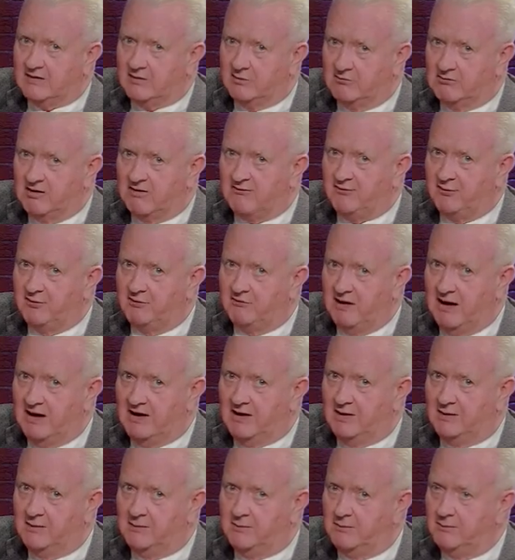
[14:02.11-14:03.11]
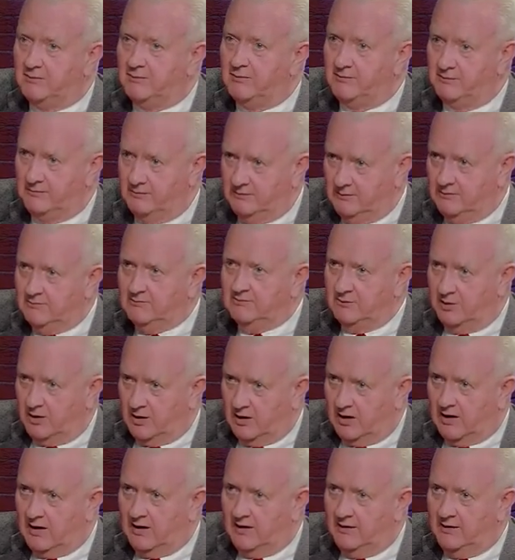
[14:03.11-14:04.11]
a referendum
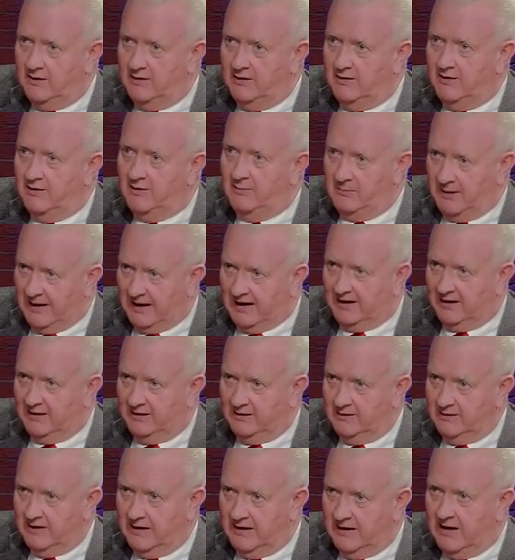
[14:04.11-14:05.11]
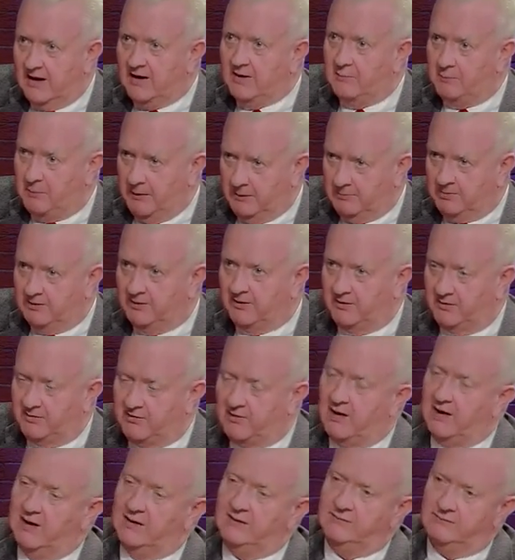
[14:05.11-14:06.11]
on the ballot, and then the people
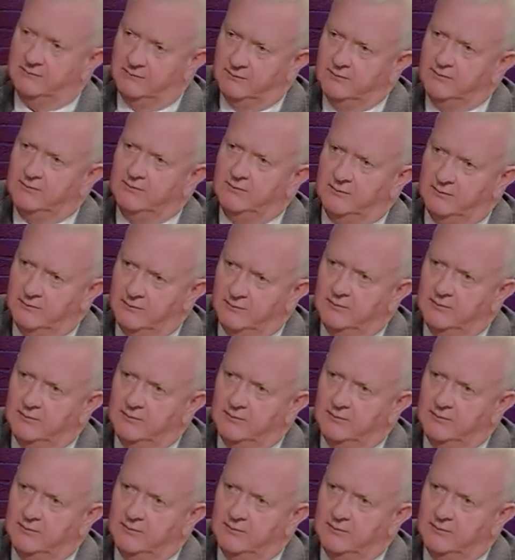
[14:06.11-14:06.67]
decide. Okay,